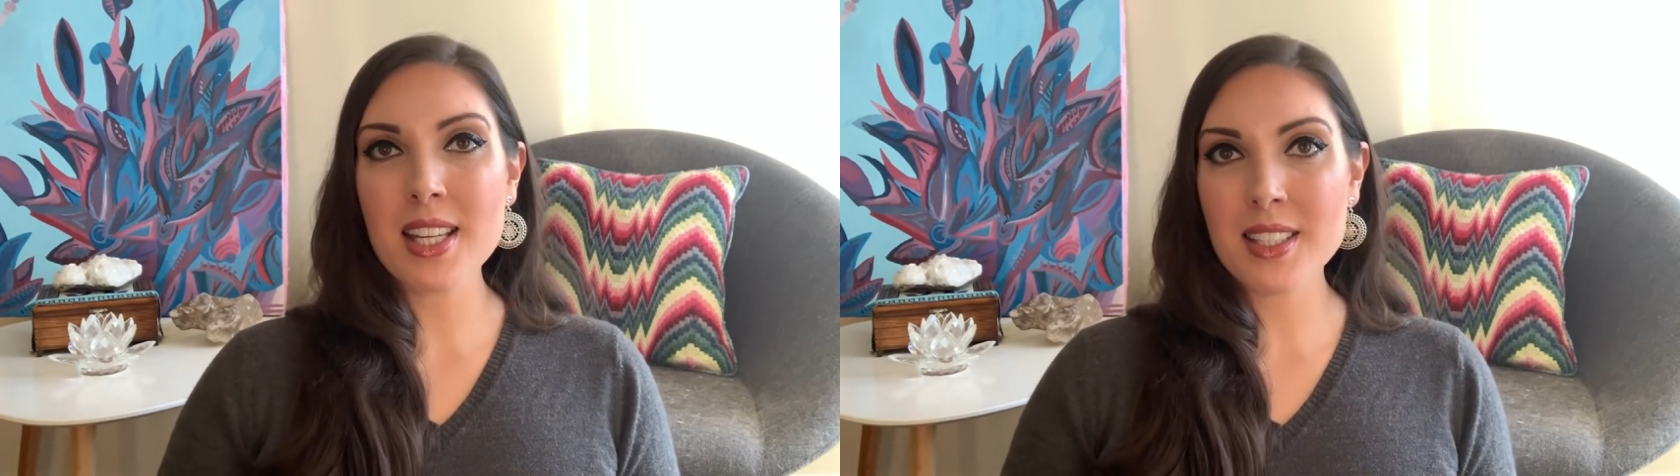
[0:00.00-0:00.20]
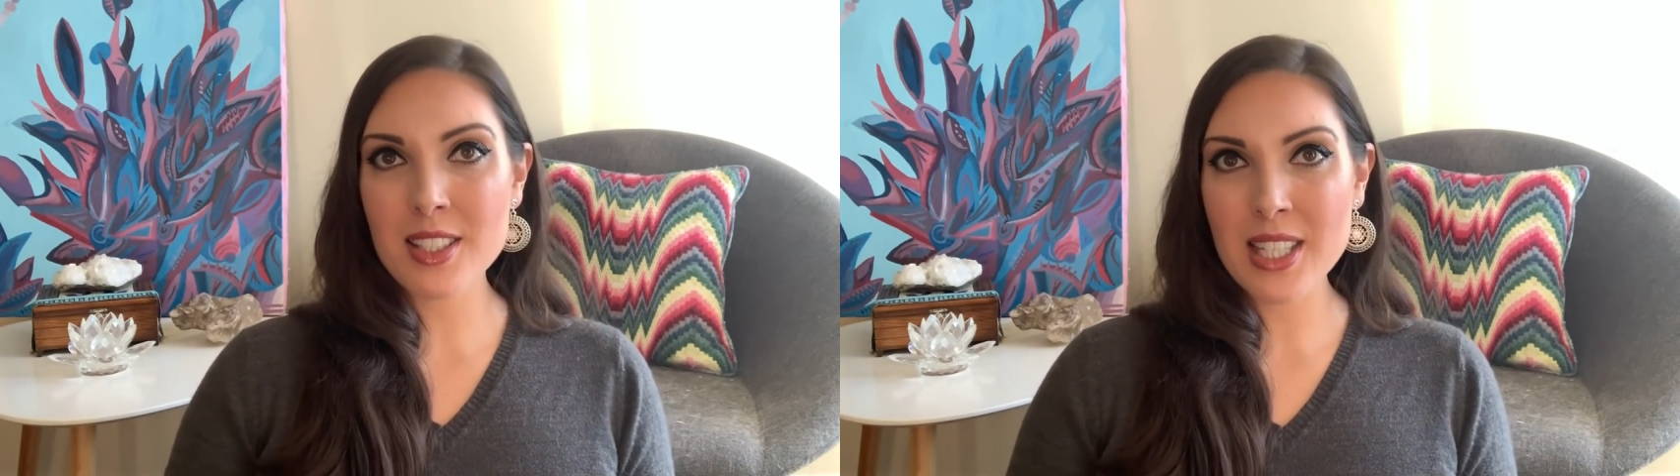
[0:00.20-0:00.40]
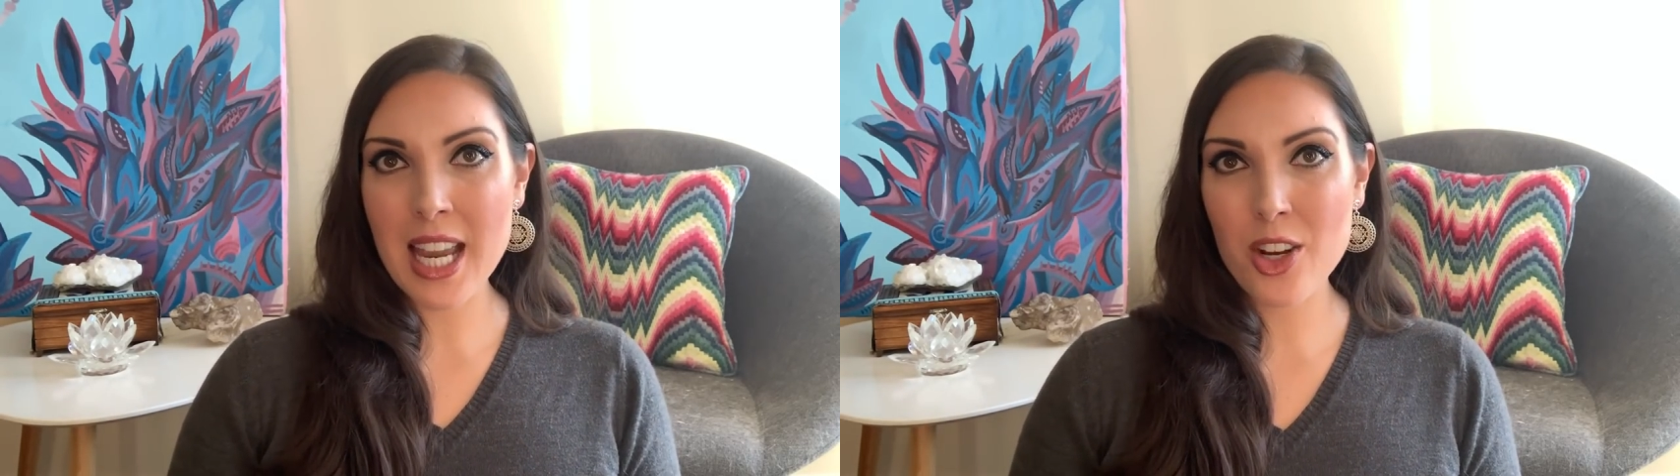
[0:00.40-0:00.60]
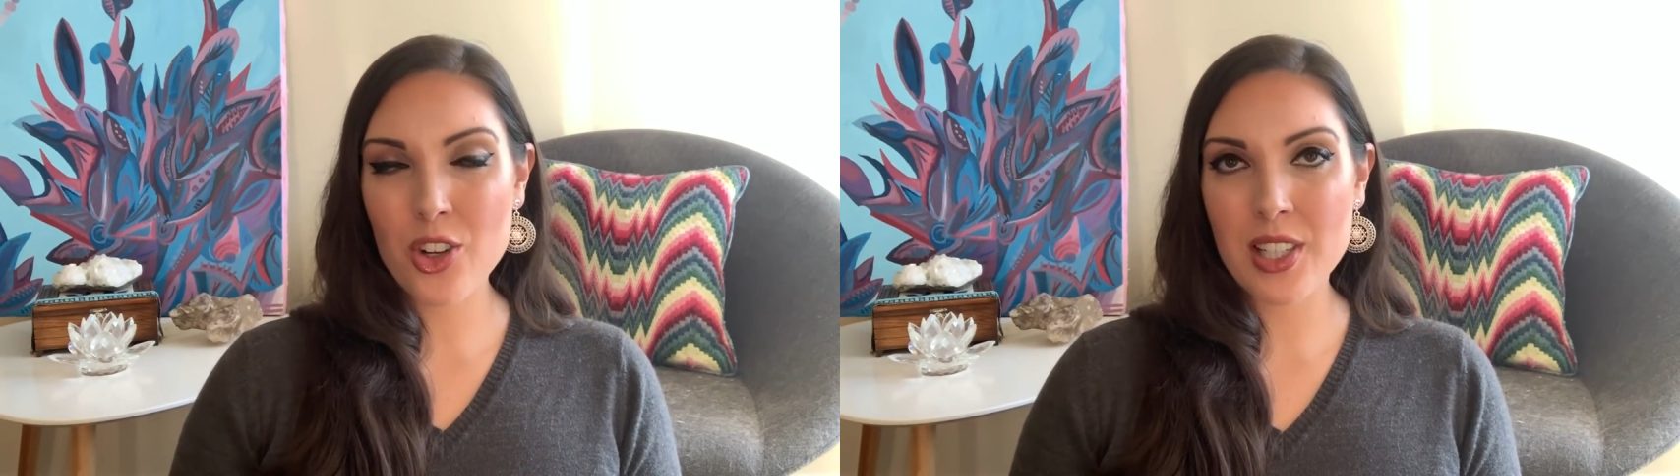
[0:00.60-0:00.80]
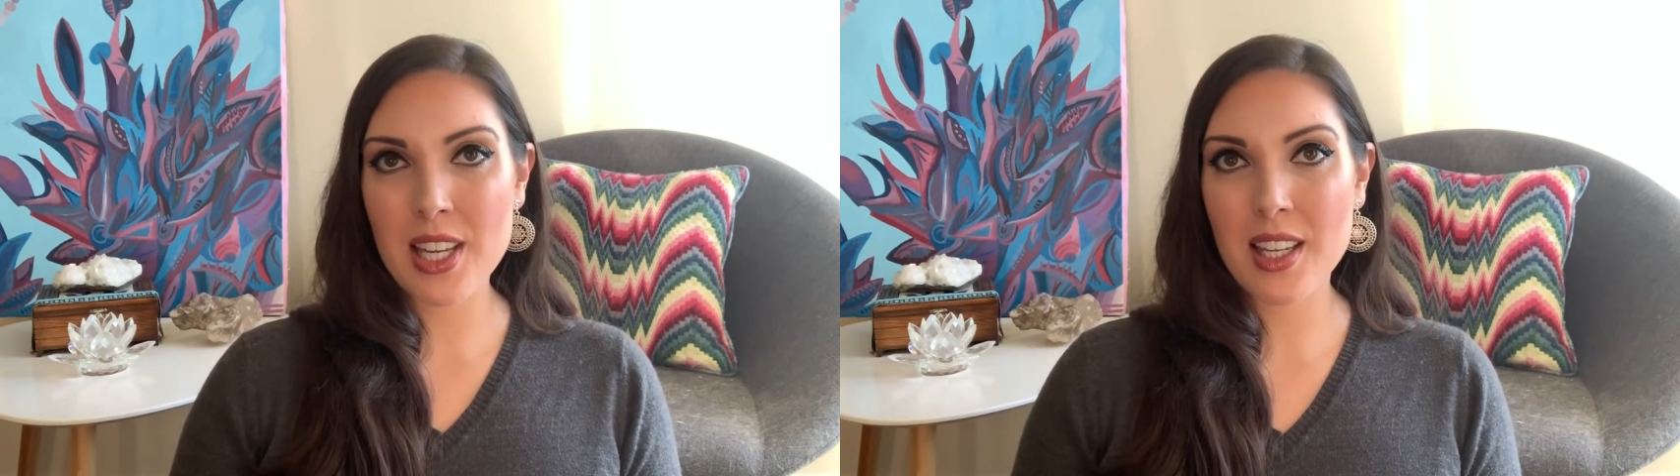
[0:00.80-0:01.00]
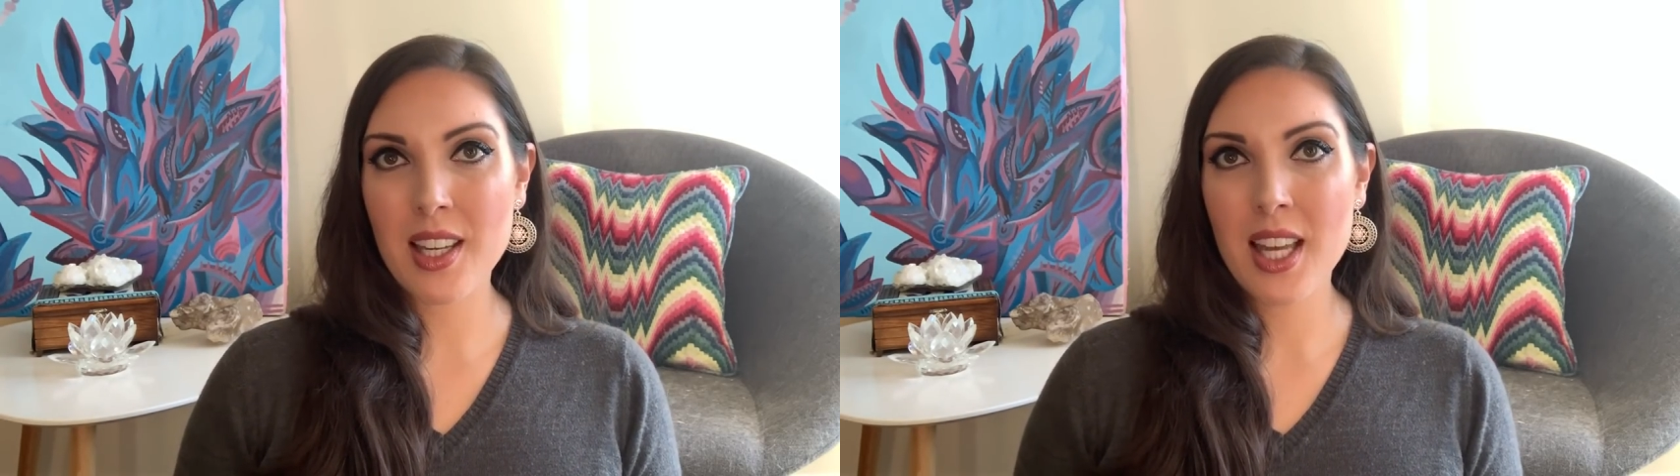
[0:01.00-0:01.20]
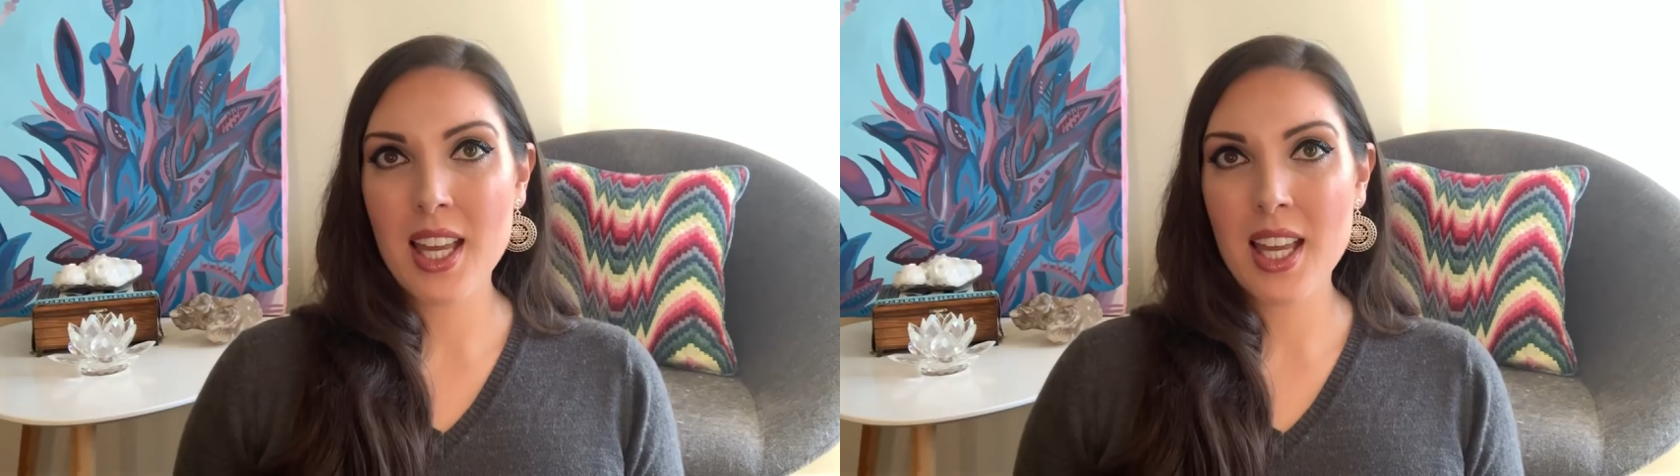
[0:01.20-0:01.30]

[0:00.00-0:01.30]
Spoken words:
and integrity